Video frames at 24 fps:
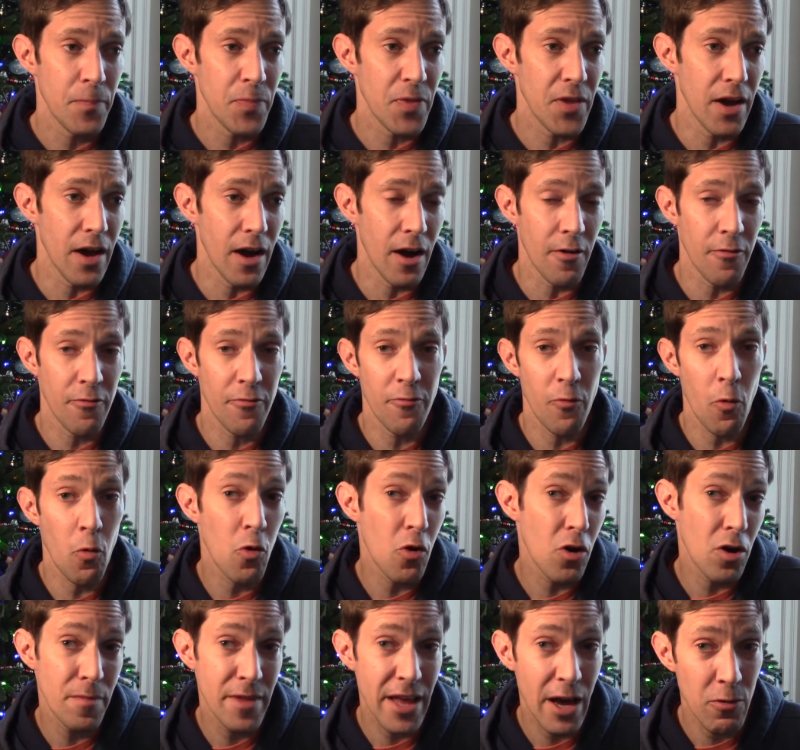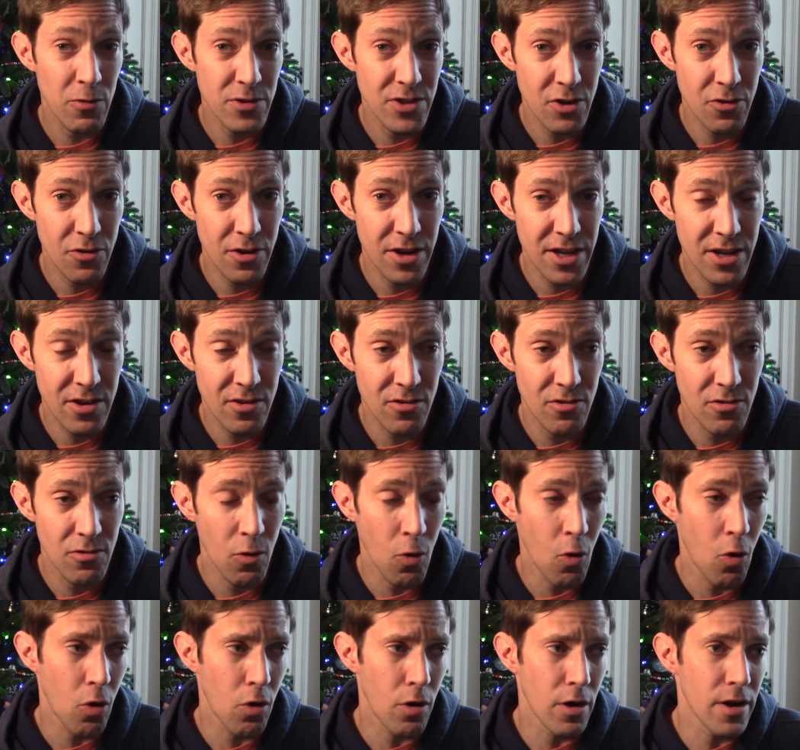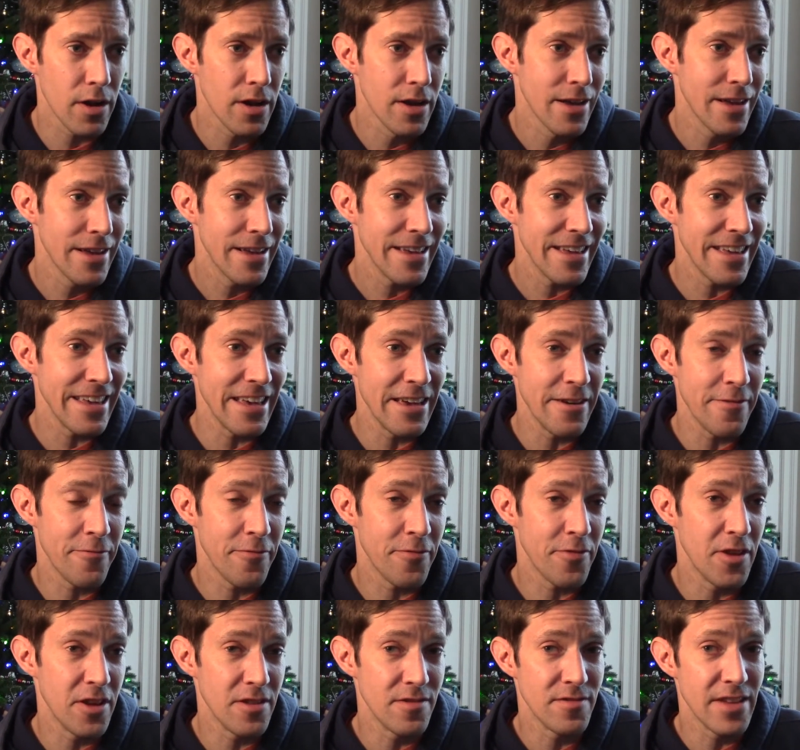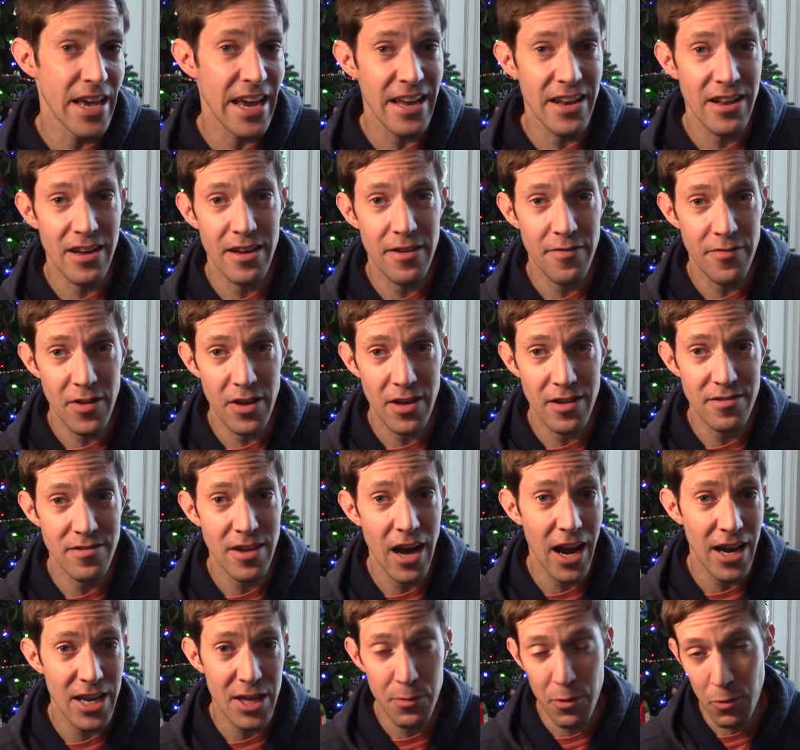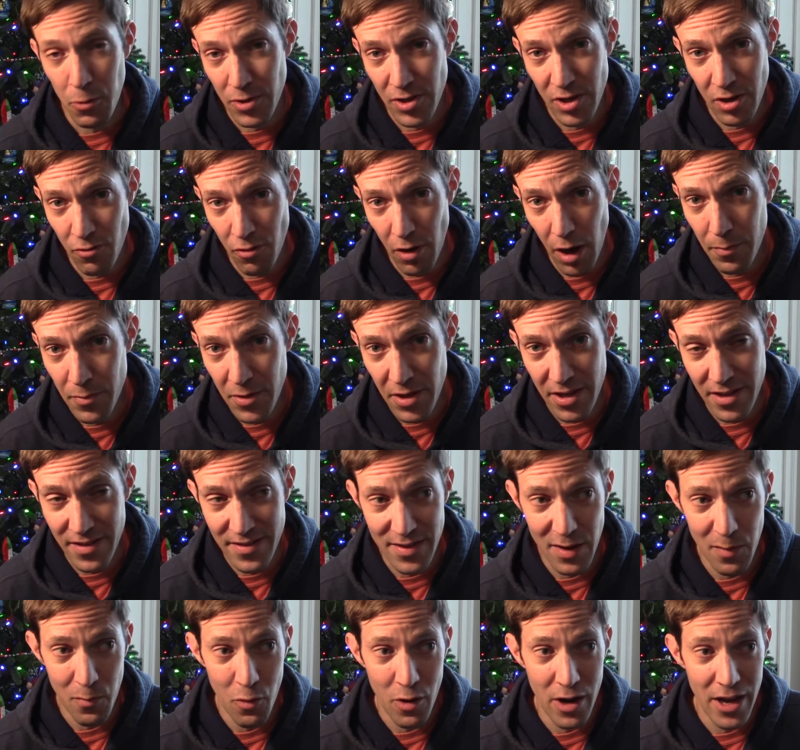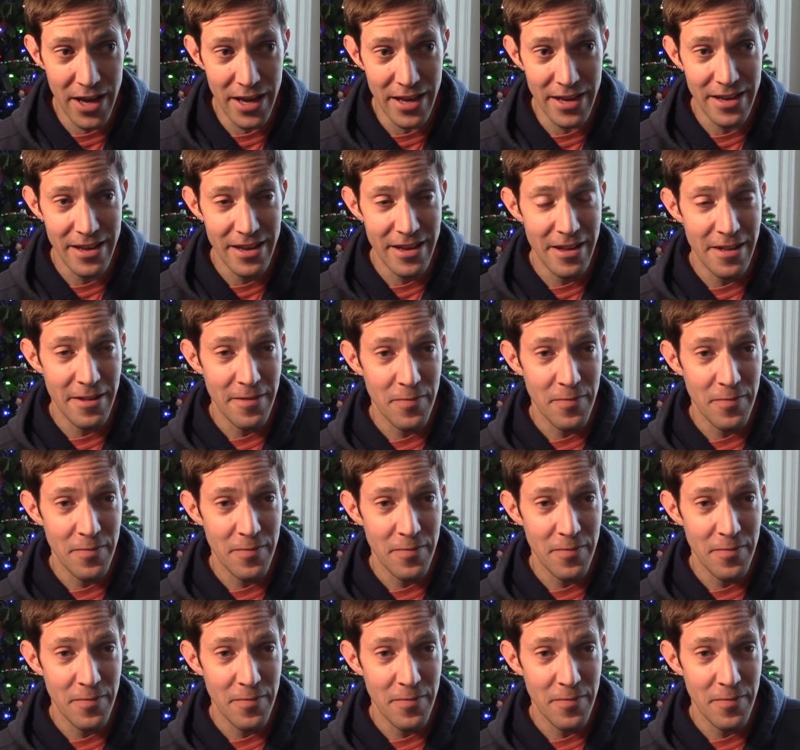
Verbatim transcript: uh, form that was critical or if the data, if the document was corrupted in some way,